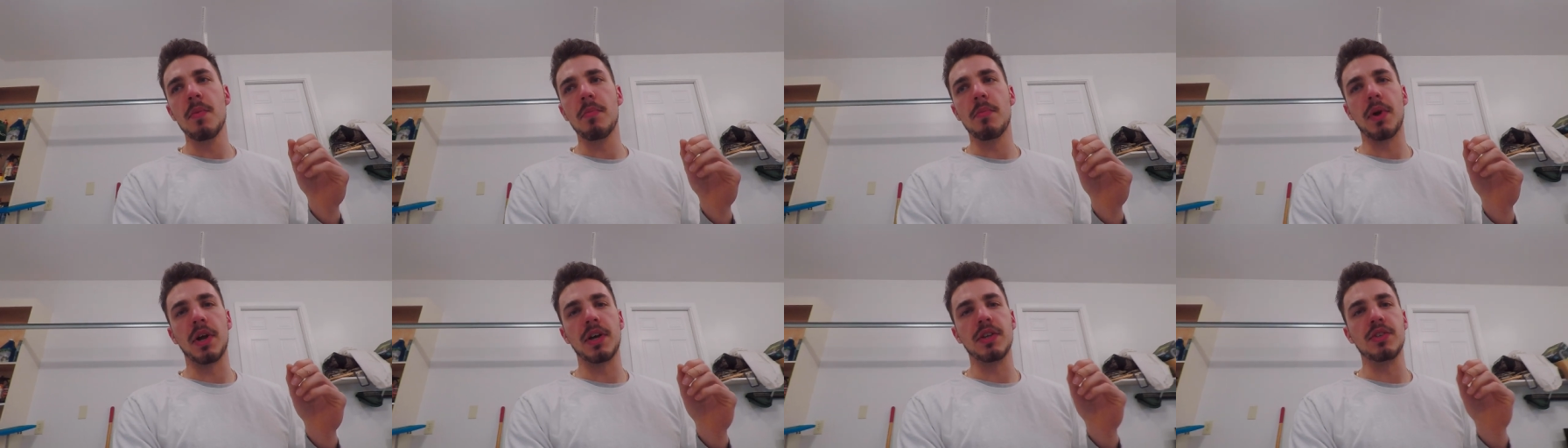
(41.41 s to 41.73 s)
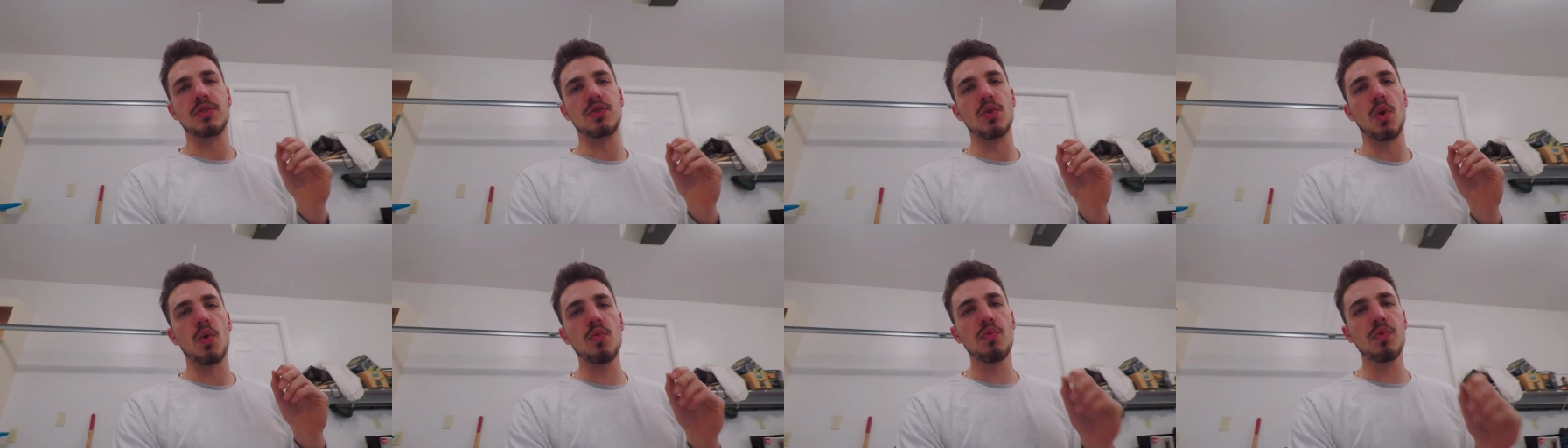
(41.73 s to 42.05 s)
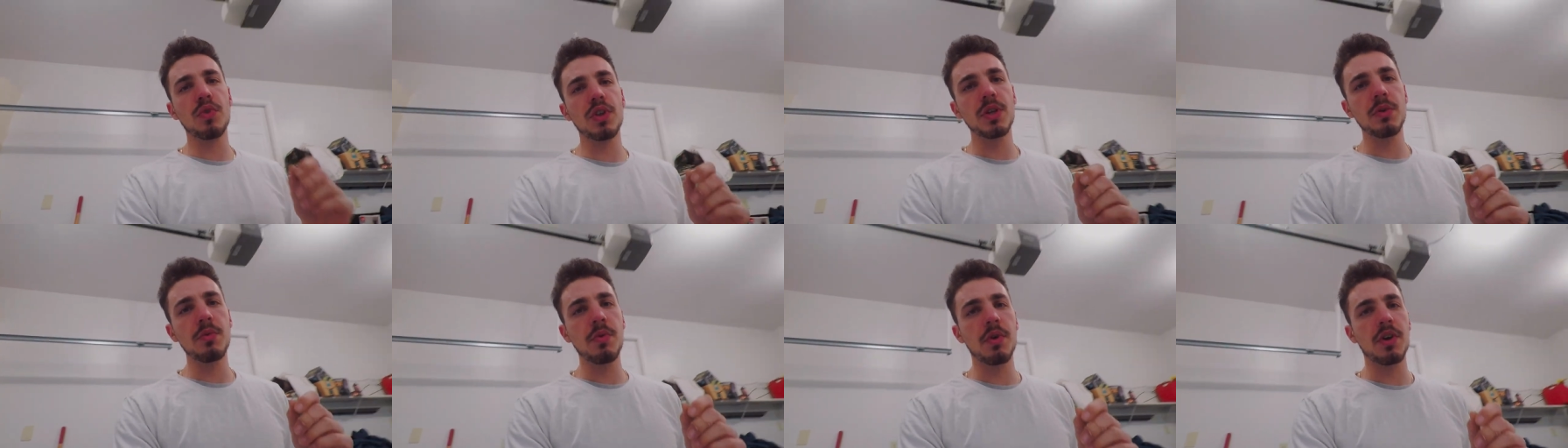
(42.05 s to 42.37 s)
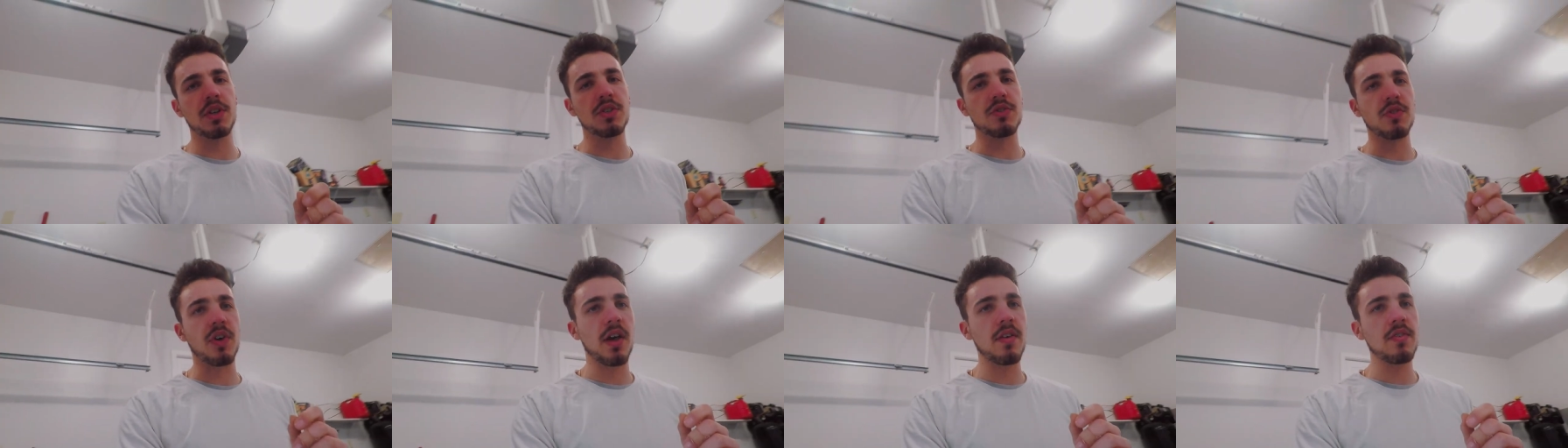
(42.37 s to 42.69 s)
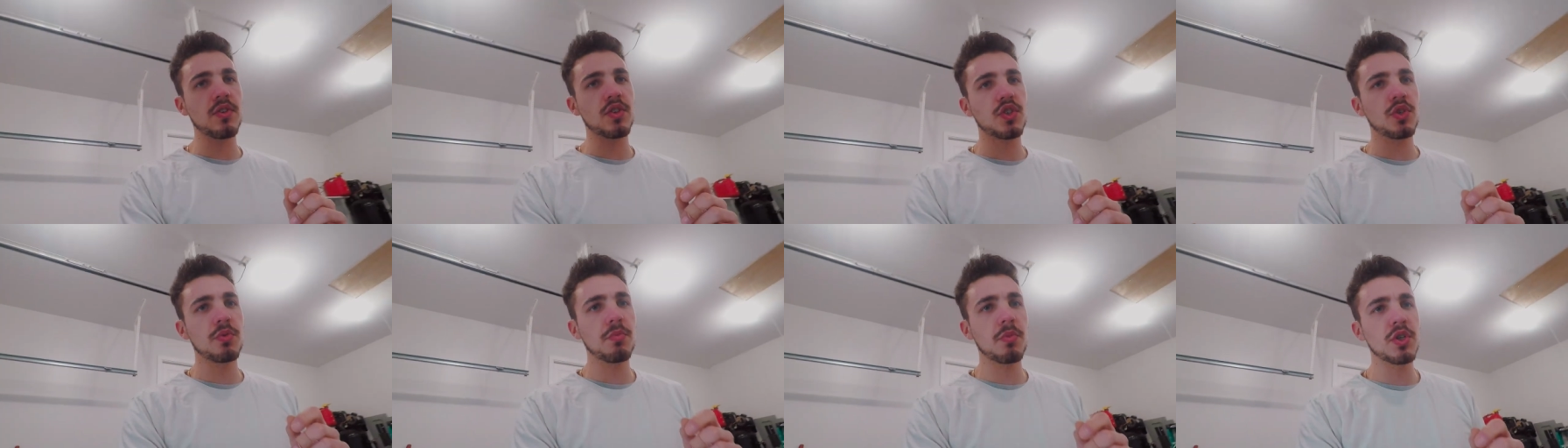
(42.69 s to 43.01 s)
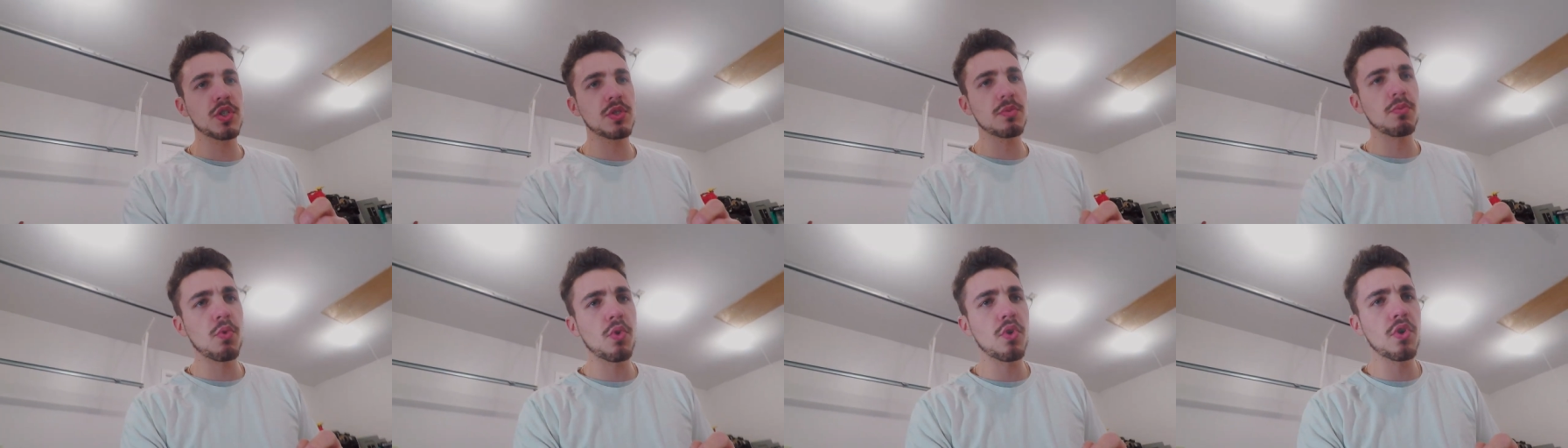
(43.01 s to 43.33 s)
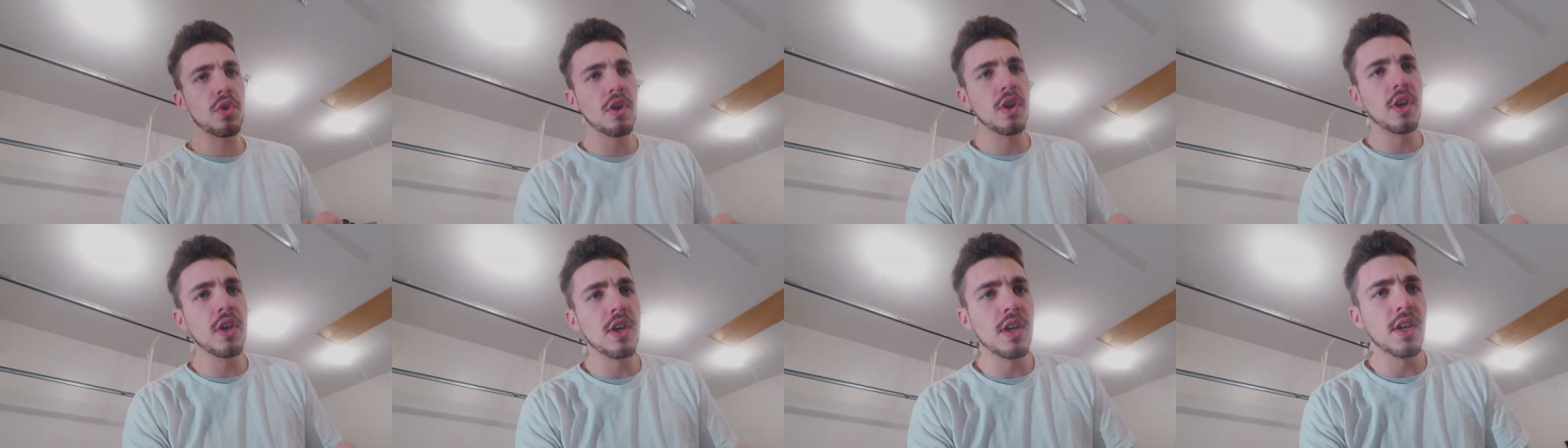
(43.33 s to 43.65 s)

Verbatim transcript: but I don't really want to drive it too much more